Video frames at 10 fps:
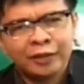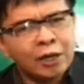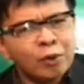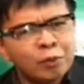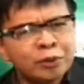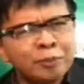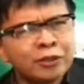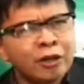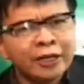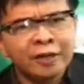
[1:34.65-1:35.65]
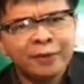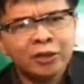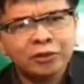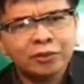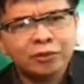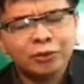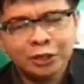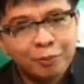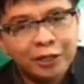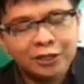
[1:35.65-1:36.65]
Now we would be talking about
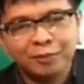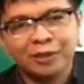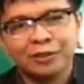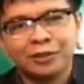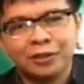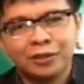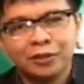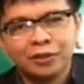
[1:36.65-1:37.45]
responsibility.